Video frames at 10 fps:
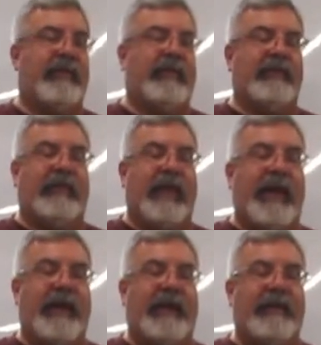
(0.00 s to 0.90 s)
it's a
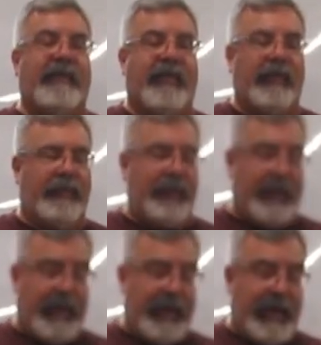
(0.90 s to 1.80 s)
lot different,
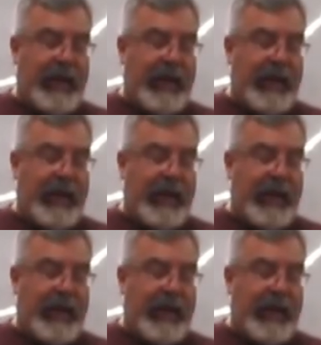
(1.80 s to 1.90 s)
okay?